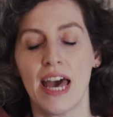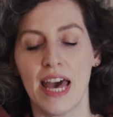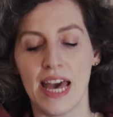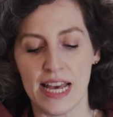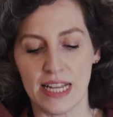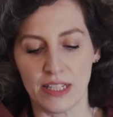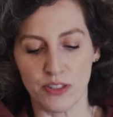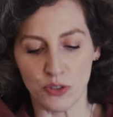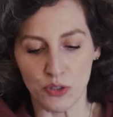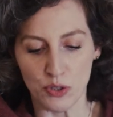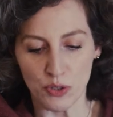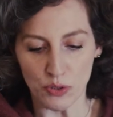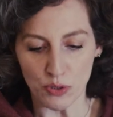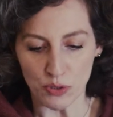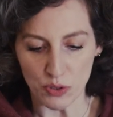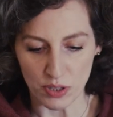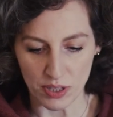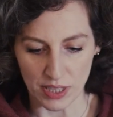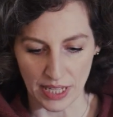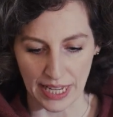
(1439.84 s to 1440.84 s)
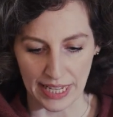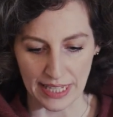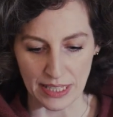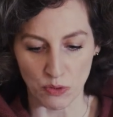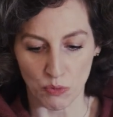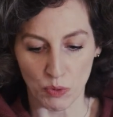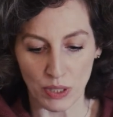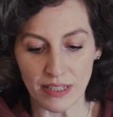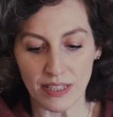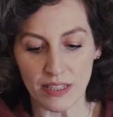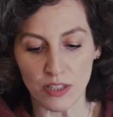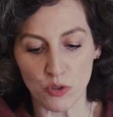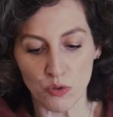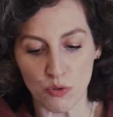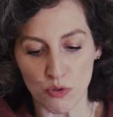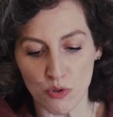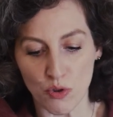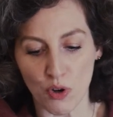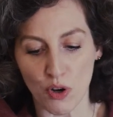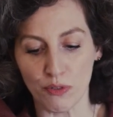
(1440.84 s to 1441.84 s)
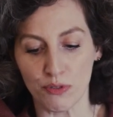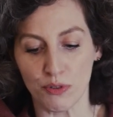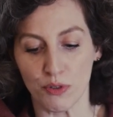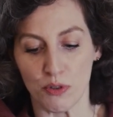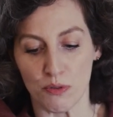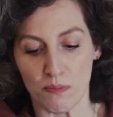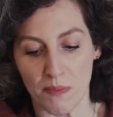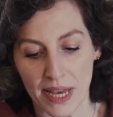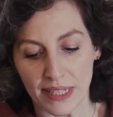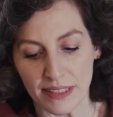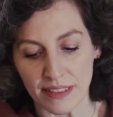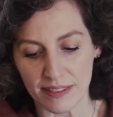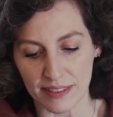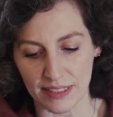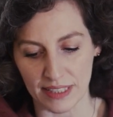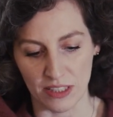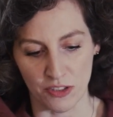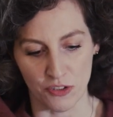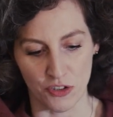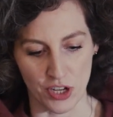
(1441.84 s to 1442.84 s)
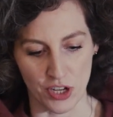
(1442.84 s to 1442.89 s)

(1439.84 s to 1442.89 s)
And Jung says what is true of humanity in